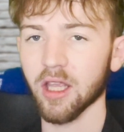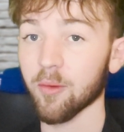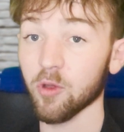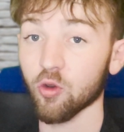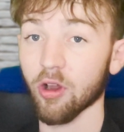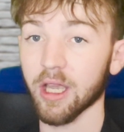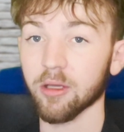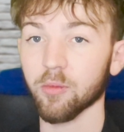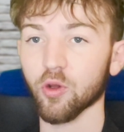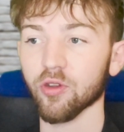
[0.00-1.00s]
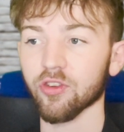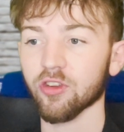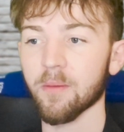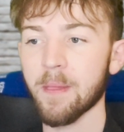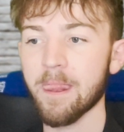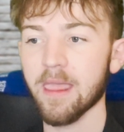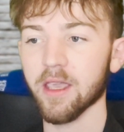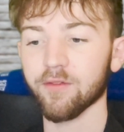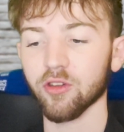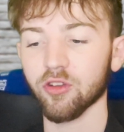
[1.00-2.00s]
that'd be great because
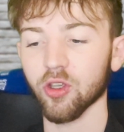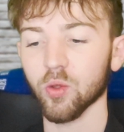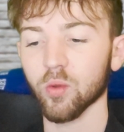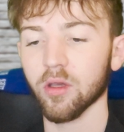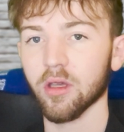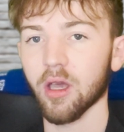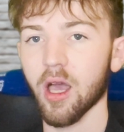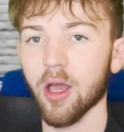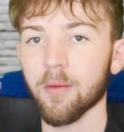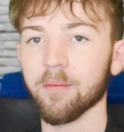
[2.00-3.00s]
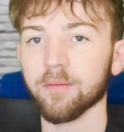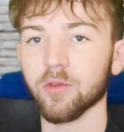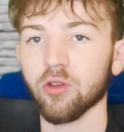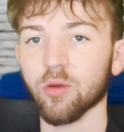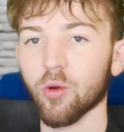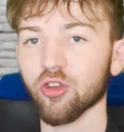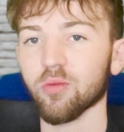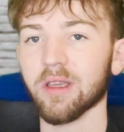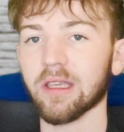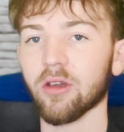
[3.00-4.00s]
if you do, um, you can
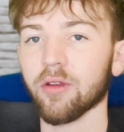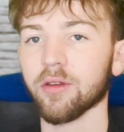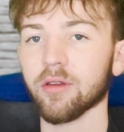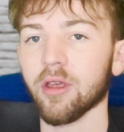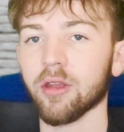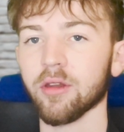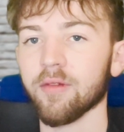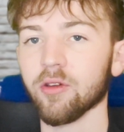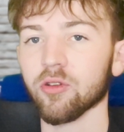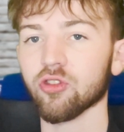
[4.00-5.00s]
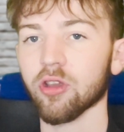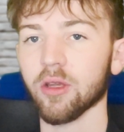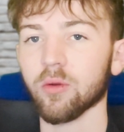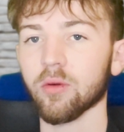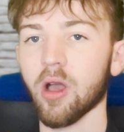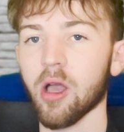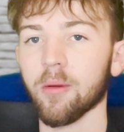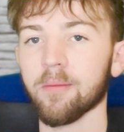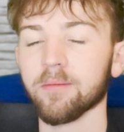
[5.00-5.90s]
watch me on another channel um,